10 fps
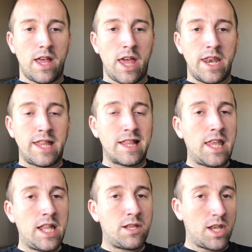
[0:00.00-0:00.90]
and it
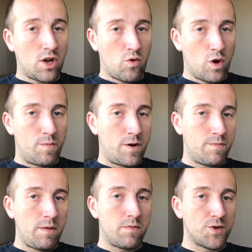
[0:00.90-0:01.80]
leads corporate
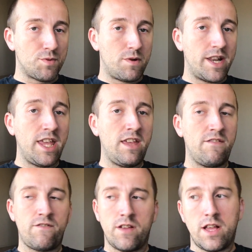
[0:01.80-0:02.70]
people to
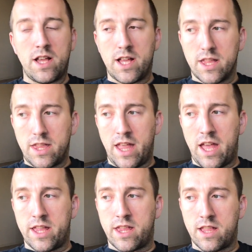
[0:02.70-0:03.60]
believe
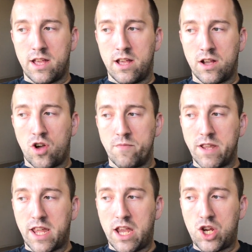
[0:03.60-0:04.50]
that
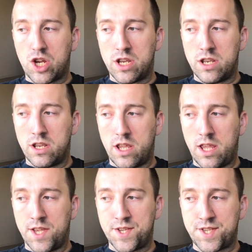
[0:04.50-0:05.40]
communication
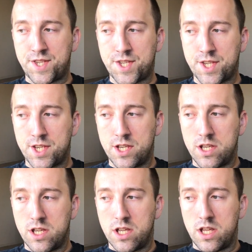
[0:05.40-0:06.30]
is
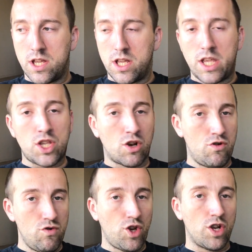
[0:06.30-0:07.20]

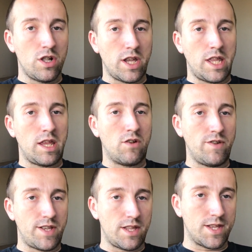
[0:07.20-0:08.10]
crucial in
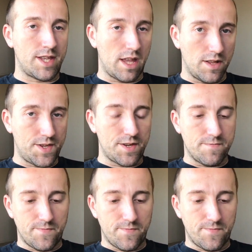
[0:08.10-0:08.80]
increasing the sales.